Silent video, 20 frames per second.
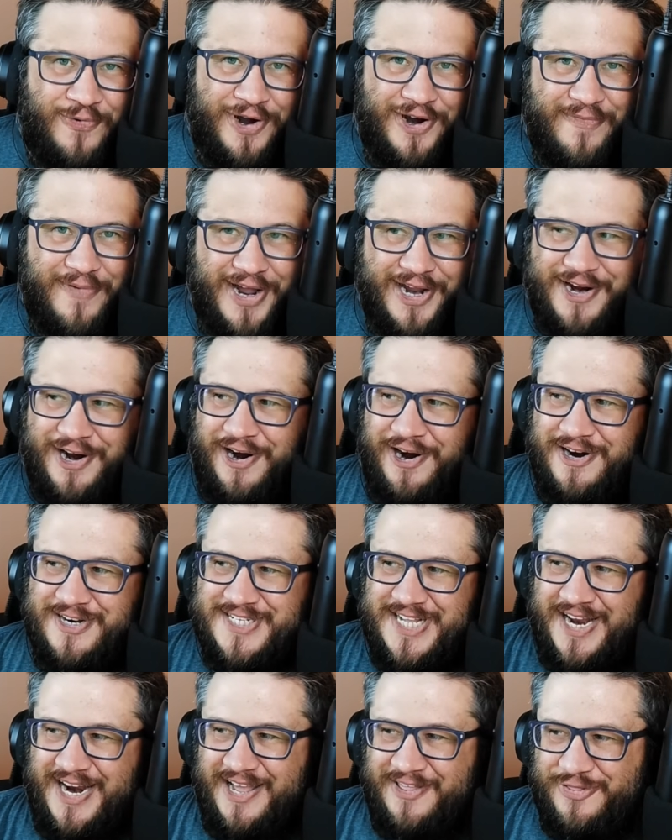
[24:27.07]
of my cards
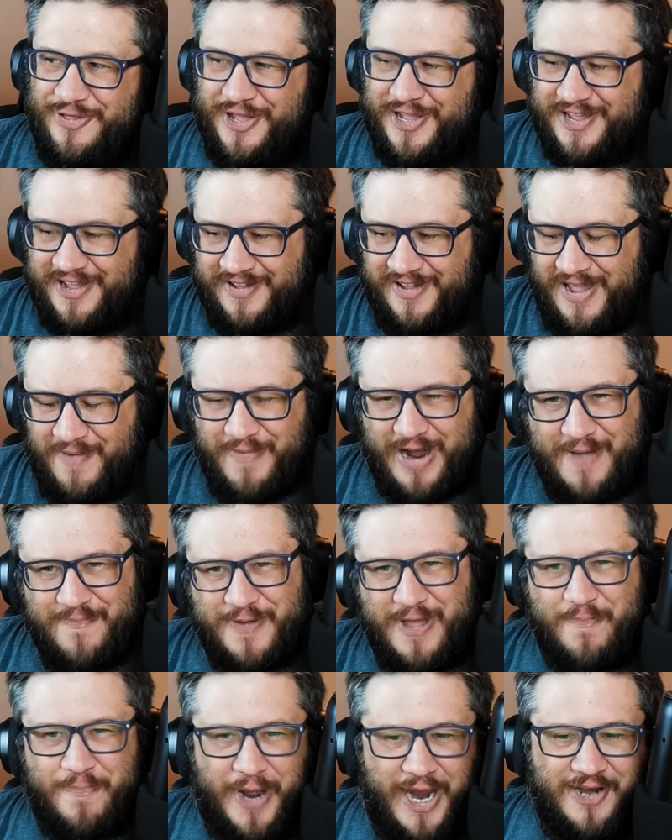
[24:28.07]
that I think it might
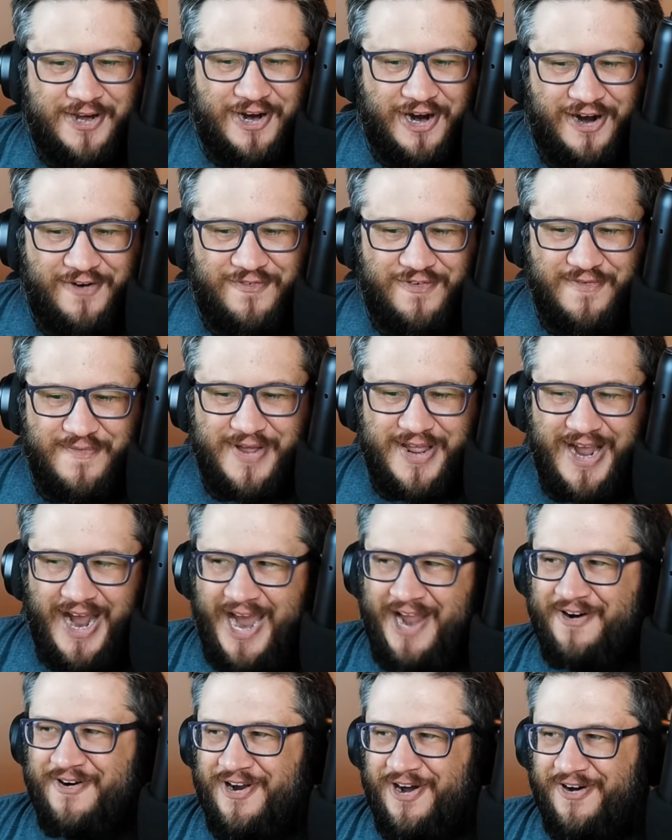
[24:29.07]
be a pet card for me.
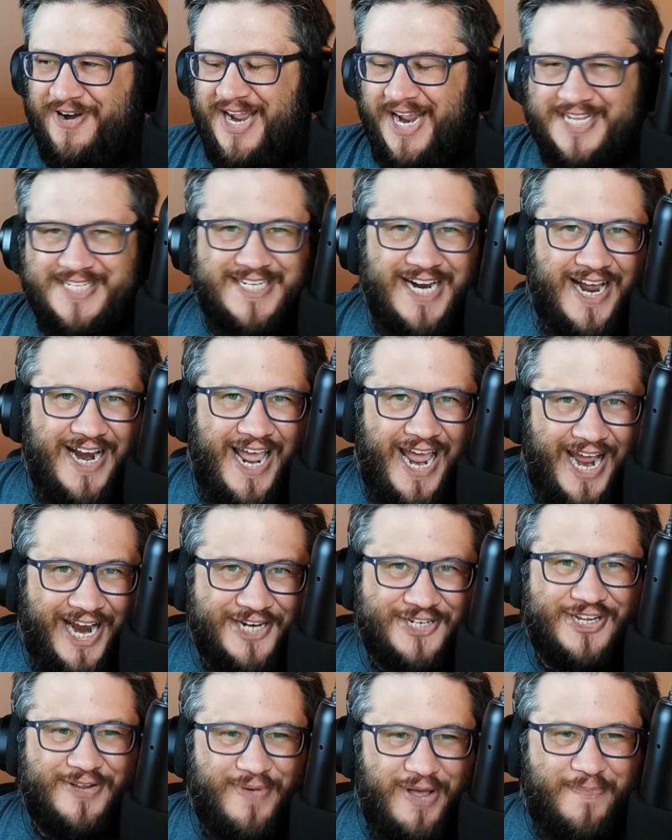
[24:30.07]
I don't know. It's not
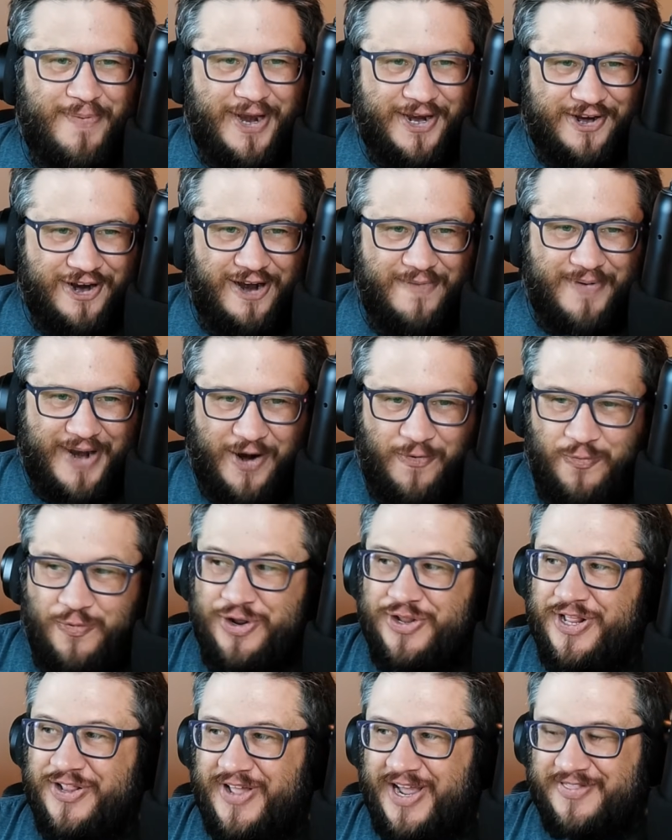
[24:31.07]
actually my pet card, but I
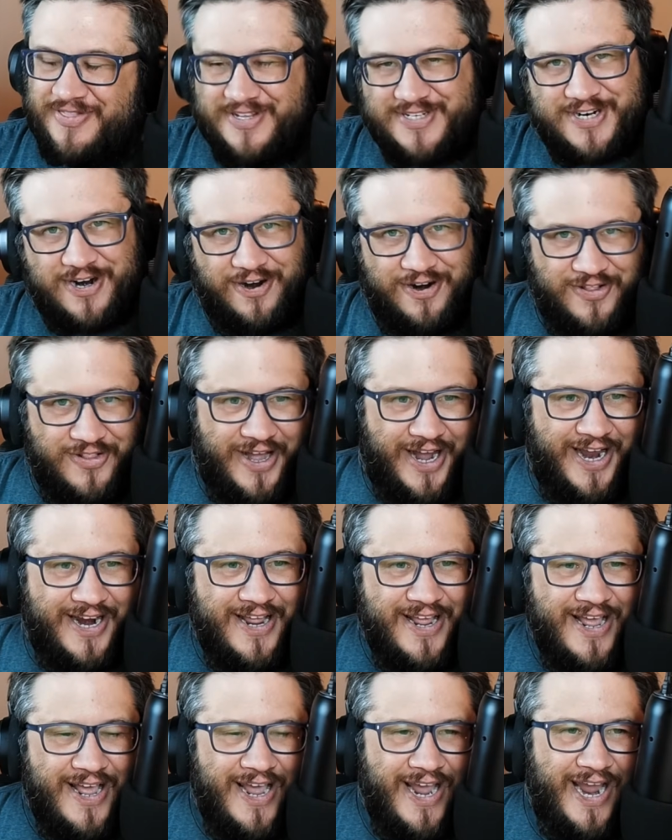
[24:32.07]
really like this card a lot.
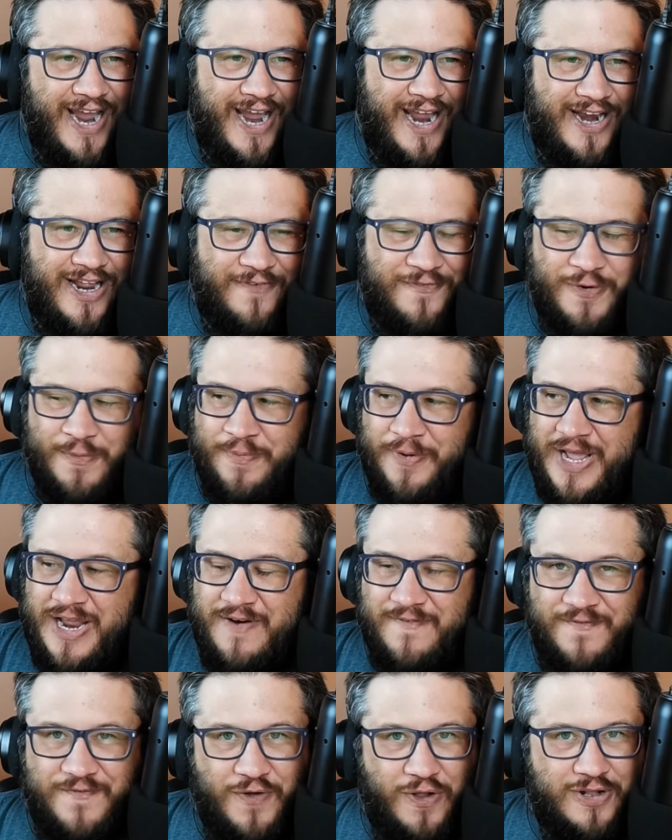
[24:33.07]
And if you're playing
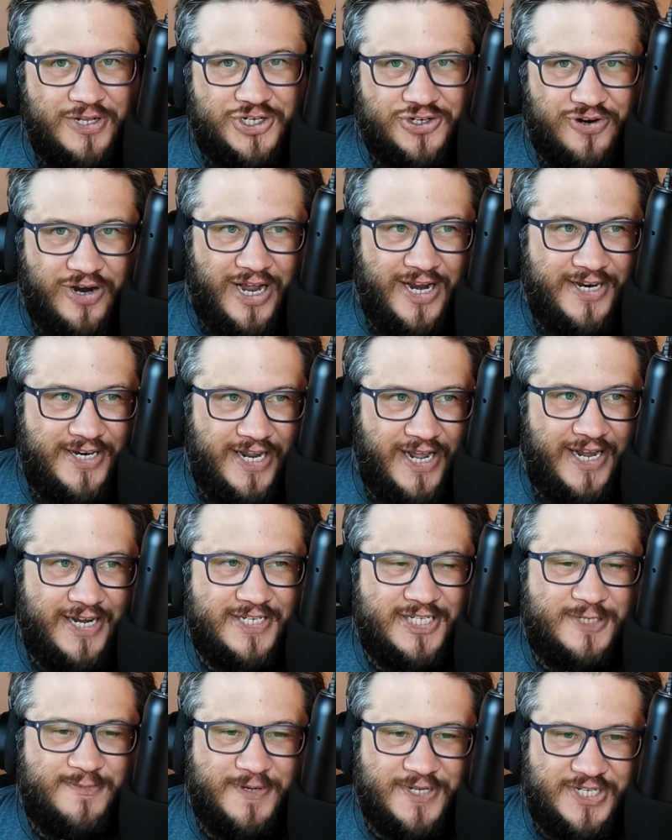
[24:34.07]
Voltron
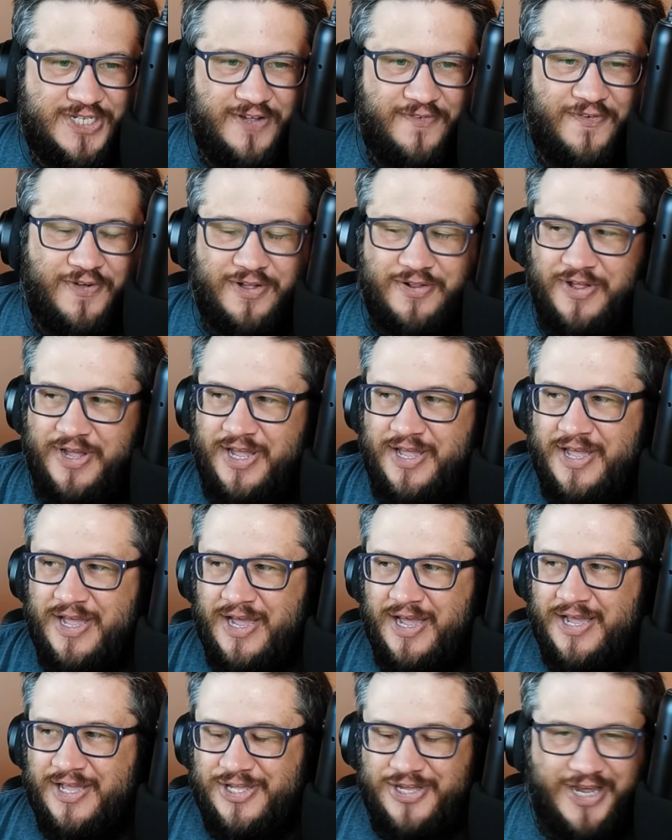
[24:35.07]
decks specifically,
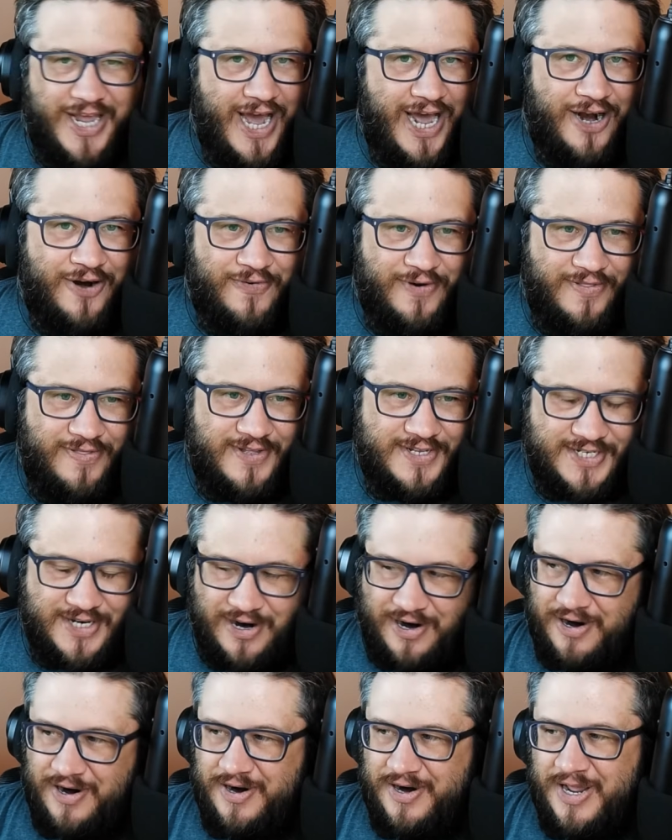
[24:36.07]
you got to run this
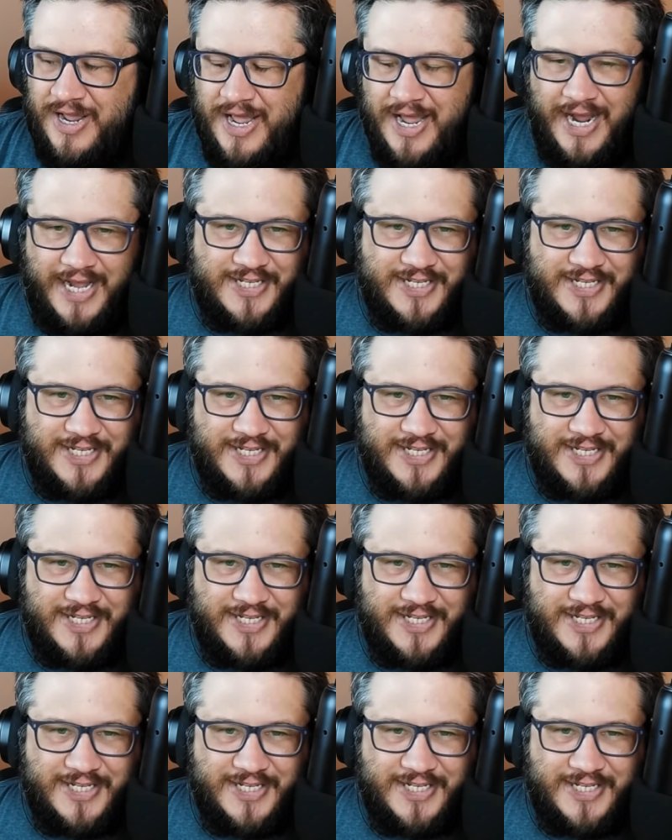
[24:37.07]
card. It's